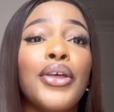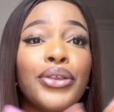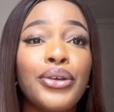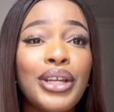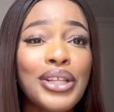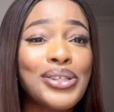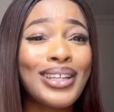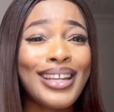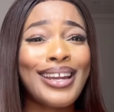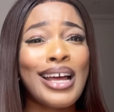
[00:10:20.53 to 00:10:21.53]
You need to
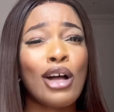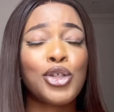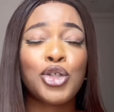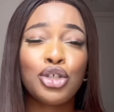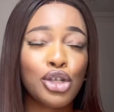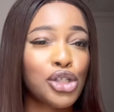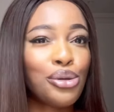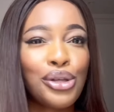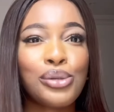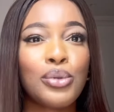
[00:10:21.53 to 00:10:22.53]
learn how to trust
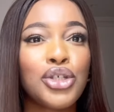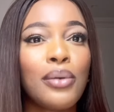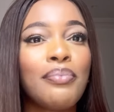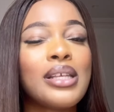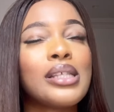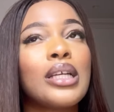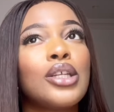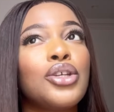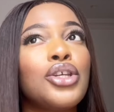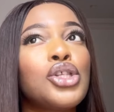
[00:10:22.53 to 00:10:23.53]
your intuition.
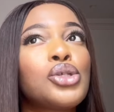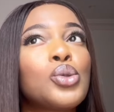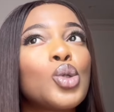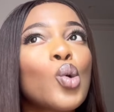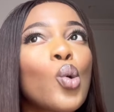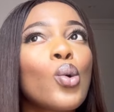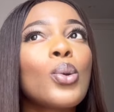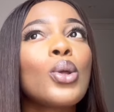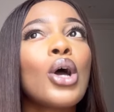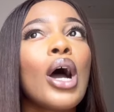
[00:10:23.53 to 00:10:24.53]
Basically, you need to know
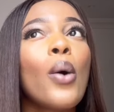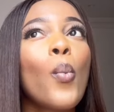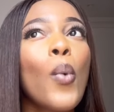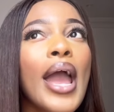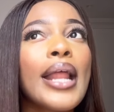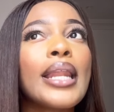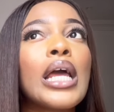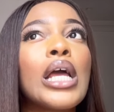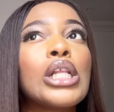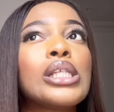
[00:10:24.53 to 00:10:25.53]
when
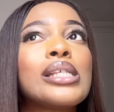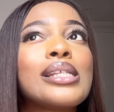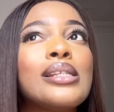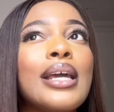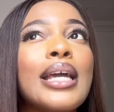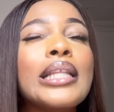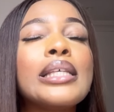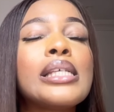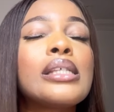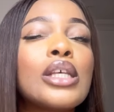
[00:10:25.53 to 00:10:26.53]
to say
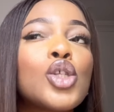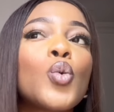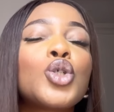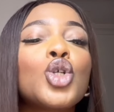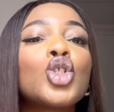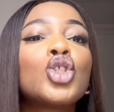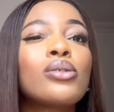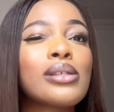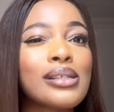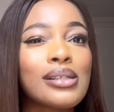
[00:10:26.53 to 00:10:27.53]
this situation
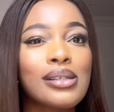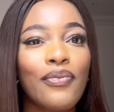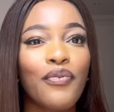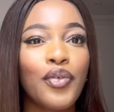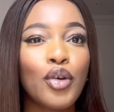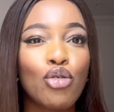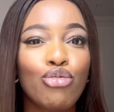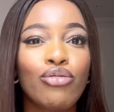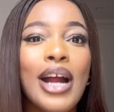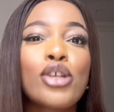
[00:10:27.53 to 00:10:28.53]
doesn't feel
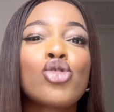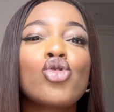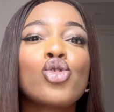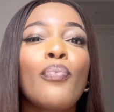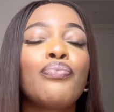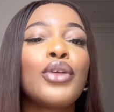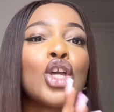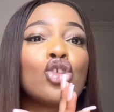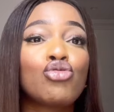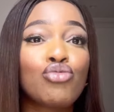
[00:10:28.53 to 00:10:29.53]
right,
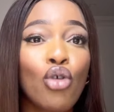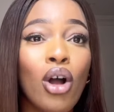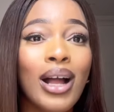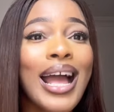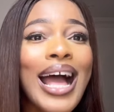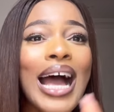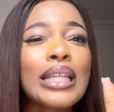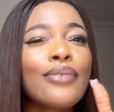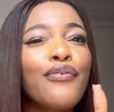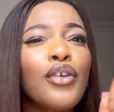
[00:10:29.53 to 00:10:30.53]
something is wrong.
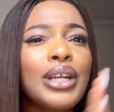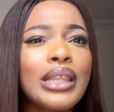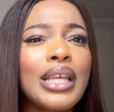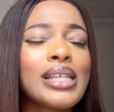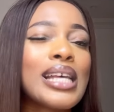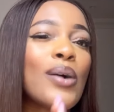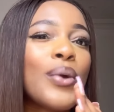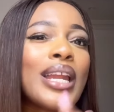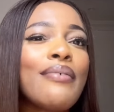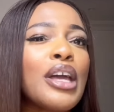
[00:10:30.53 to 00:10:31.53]
And the funny thing is that
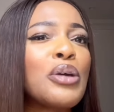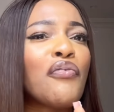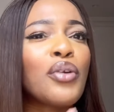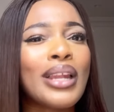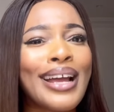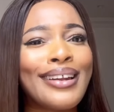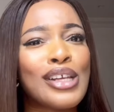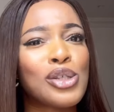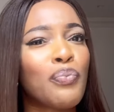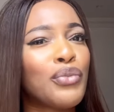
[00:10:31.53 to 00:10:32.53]
whenever you feel like
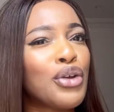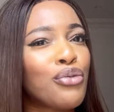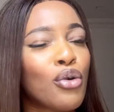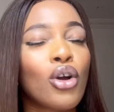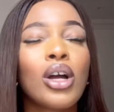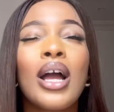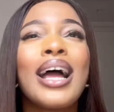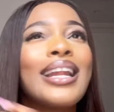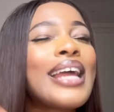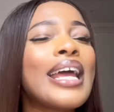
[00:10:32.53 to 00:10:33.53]
there's something wrong,
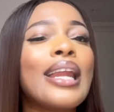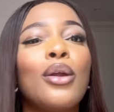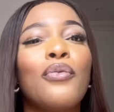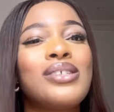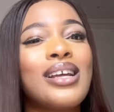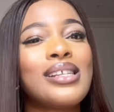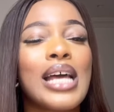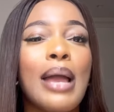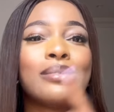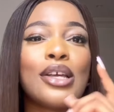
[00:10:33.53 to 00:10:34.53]
9 out of 10
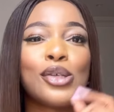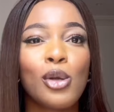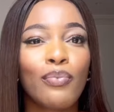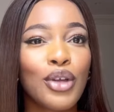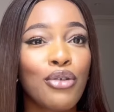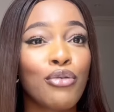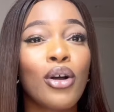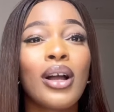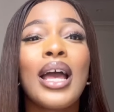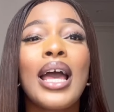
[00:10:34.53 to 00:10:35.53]
times there's something wrong.